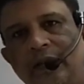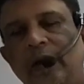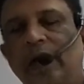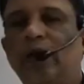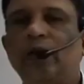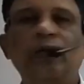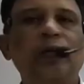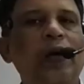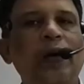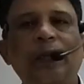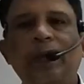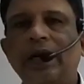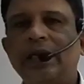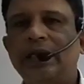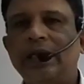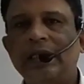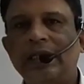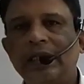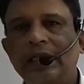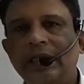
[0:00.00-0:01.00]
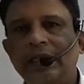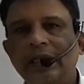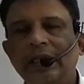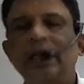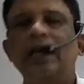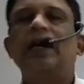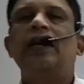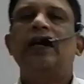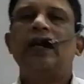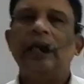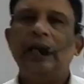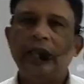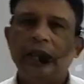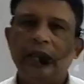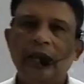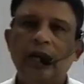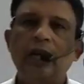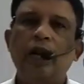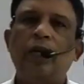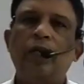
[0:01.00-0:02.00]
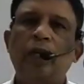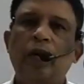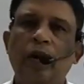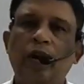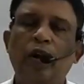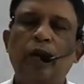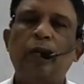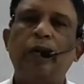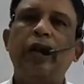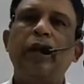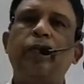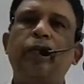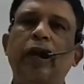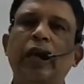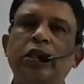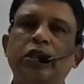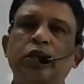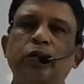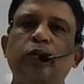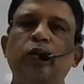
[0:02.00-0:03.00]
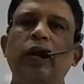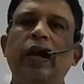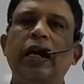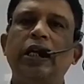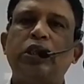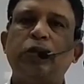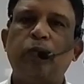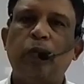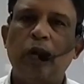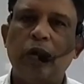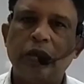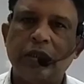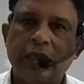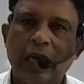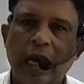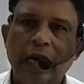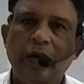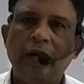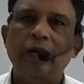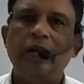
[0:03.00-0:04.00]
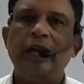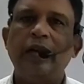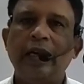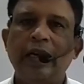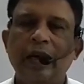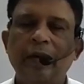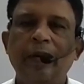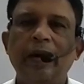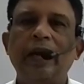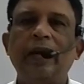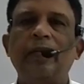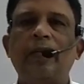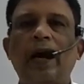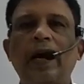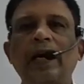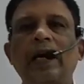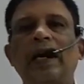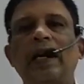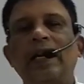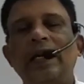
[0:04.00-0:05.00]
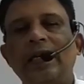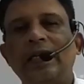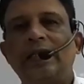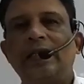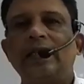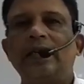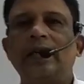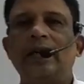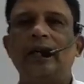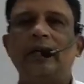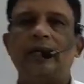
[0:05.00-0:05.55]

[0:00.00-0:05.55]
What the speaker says: What do you mean basicity? Is the number of replaceable H plus ion given by an acid.